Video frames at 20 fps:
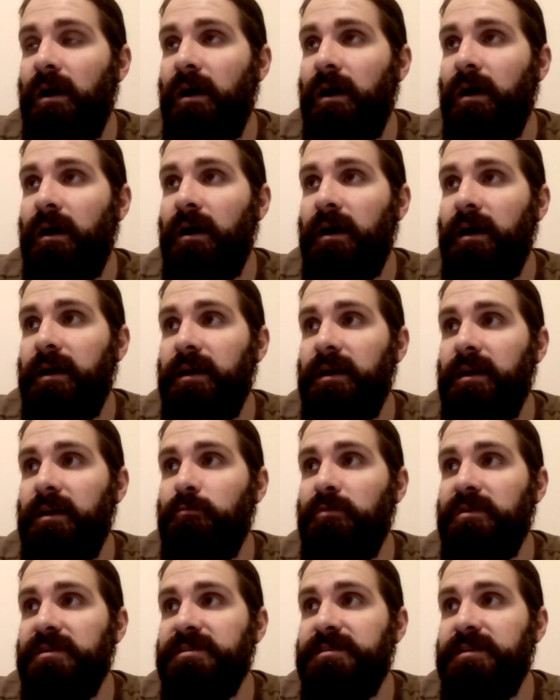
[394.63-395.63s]
I
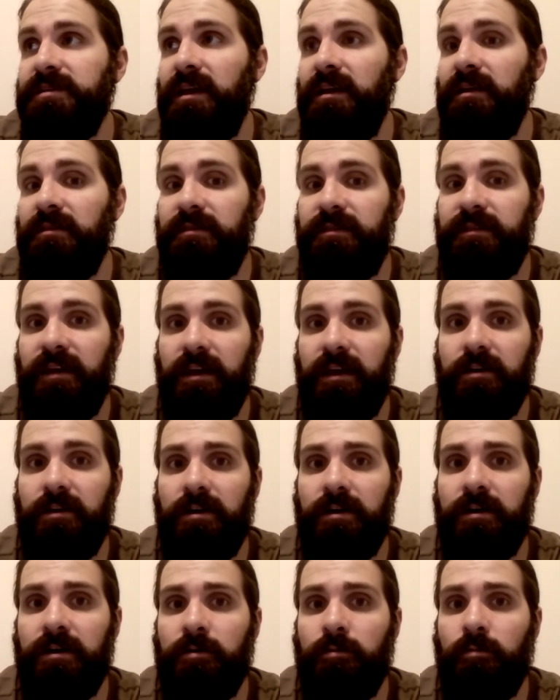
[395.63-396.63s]
was in
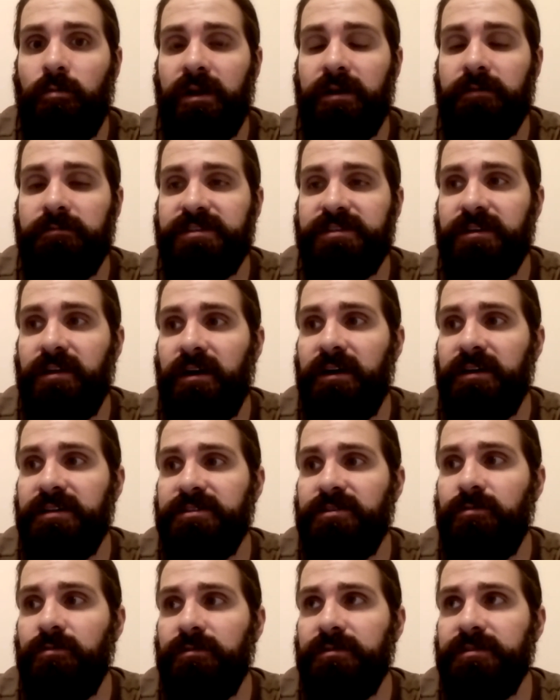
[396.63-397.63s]
theater when I was in high
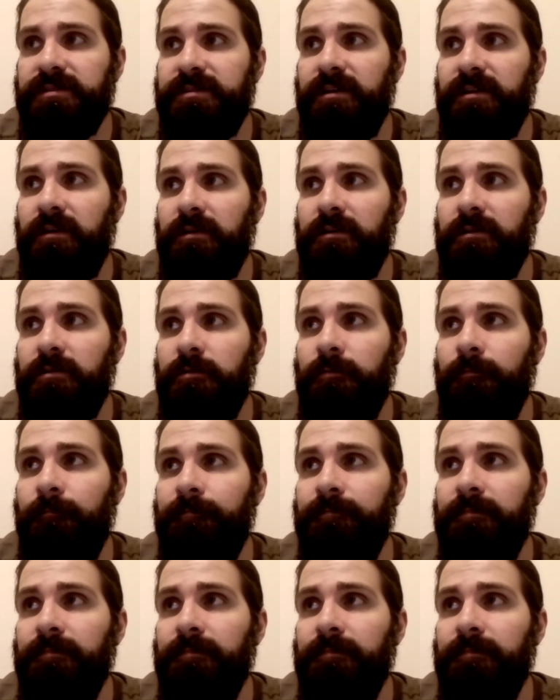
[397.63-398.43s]
school, so